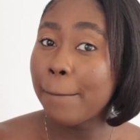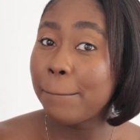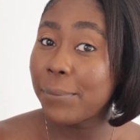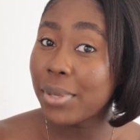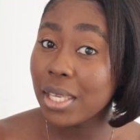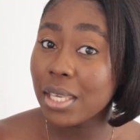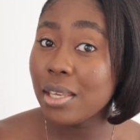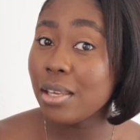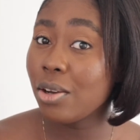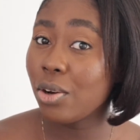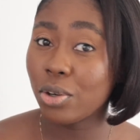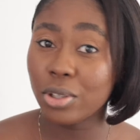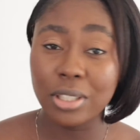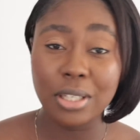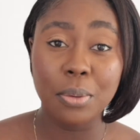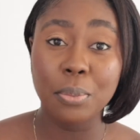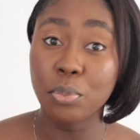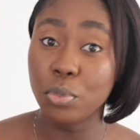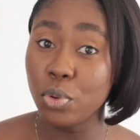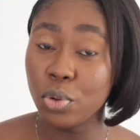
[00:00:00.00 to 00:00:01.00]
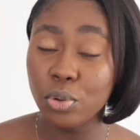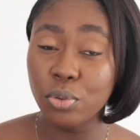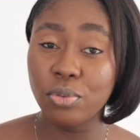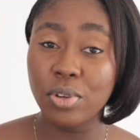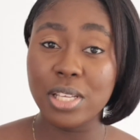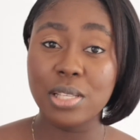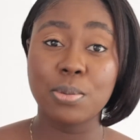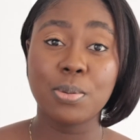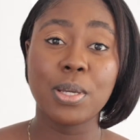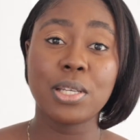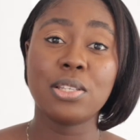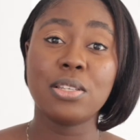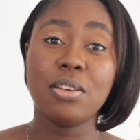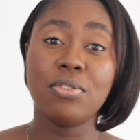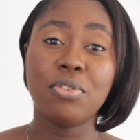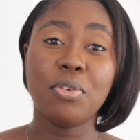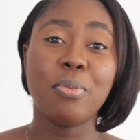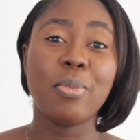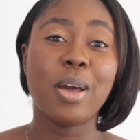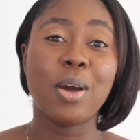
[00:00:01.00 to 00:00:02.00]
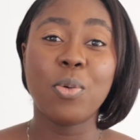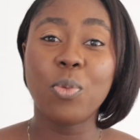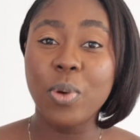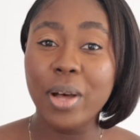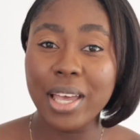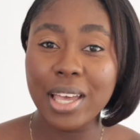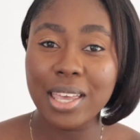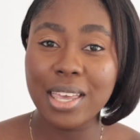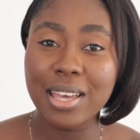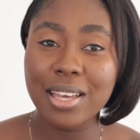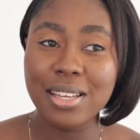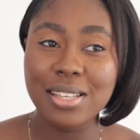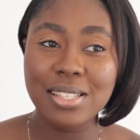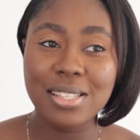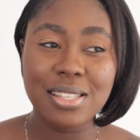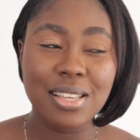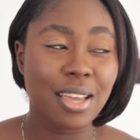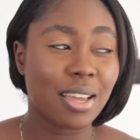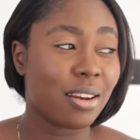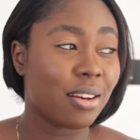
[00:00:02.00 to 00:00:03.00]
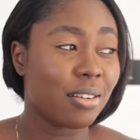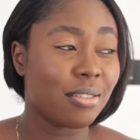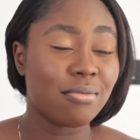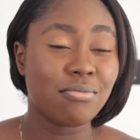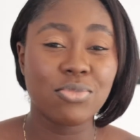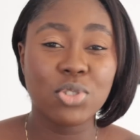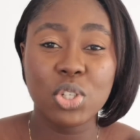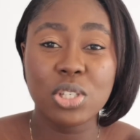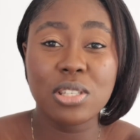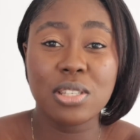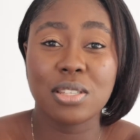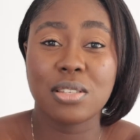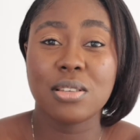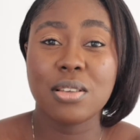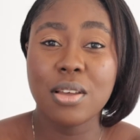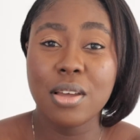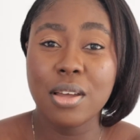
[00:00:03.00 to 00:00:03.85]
be on the move, especially for my workers and just